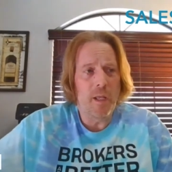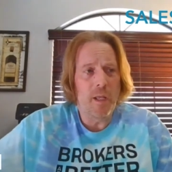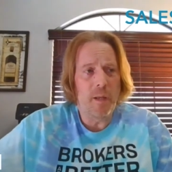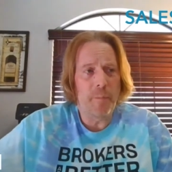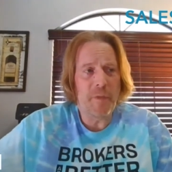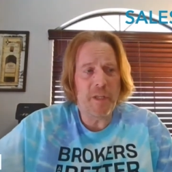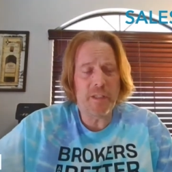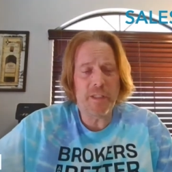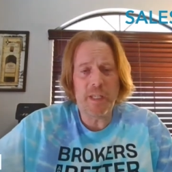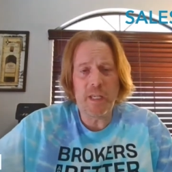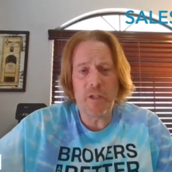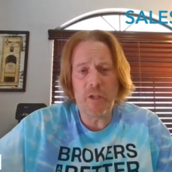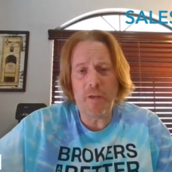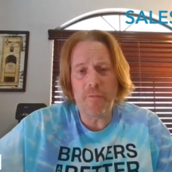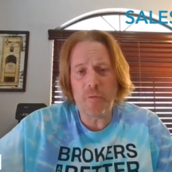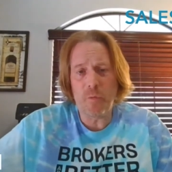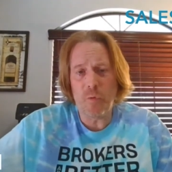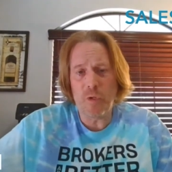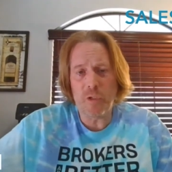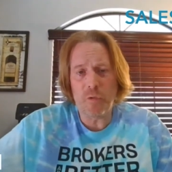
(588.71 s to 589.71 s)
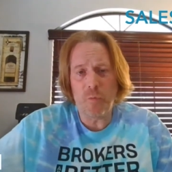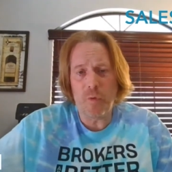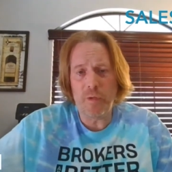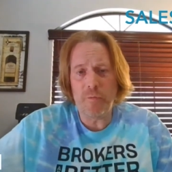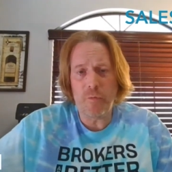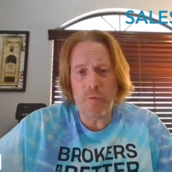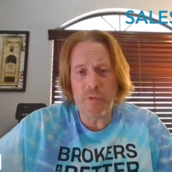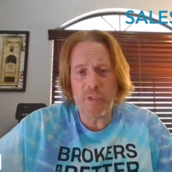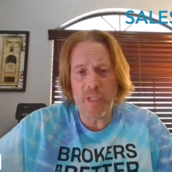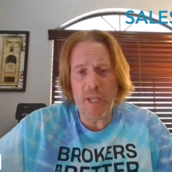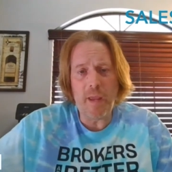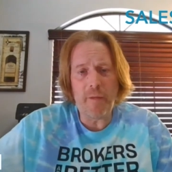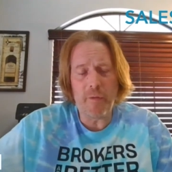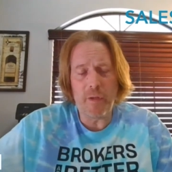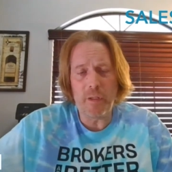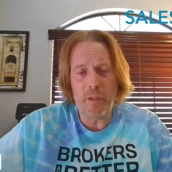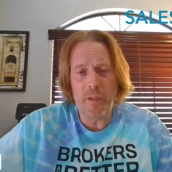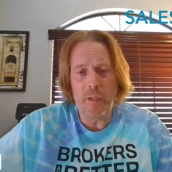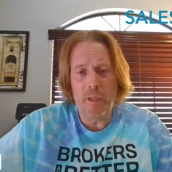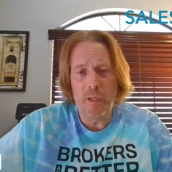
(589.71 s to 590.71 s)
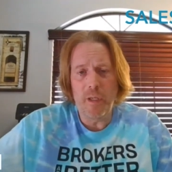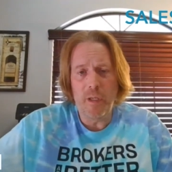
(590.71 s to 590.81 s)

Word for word: I'm not saying you have to work 24 7,